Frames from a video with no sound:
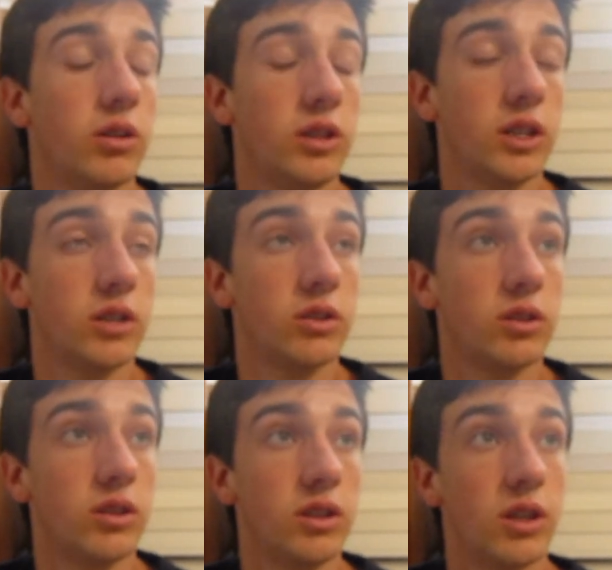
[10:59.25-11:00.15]
tears,
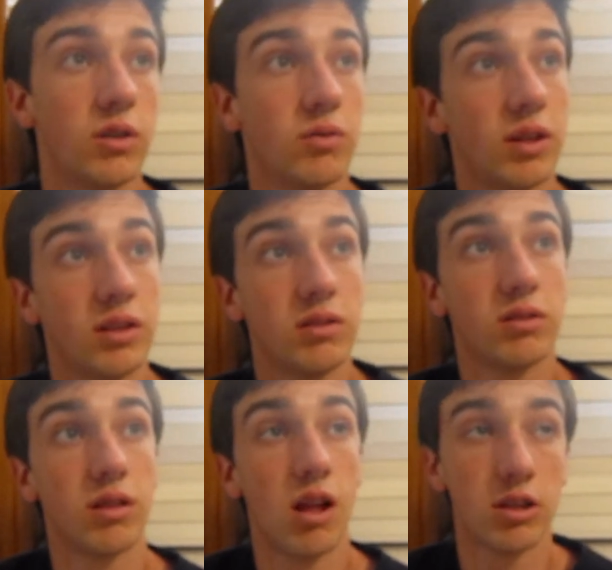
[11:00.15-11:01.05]
you know, like
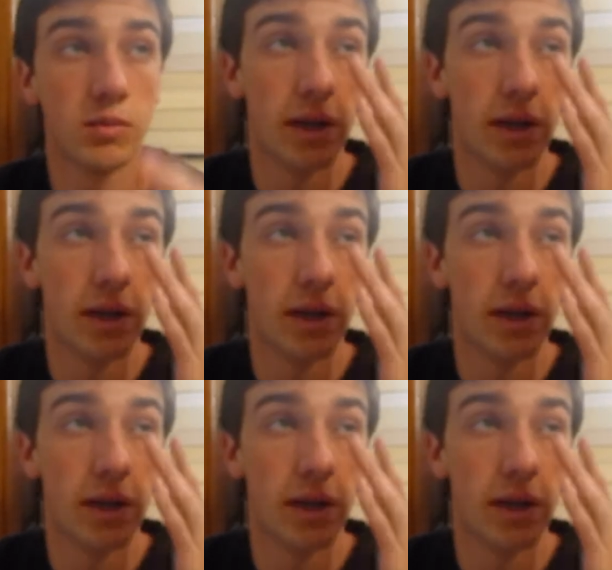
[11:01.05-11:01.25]
clogging up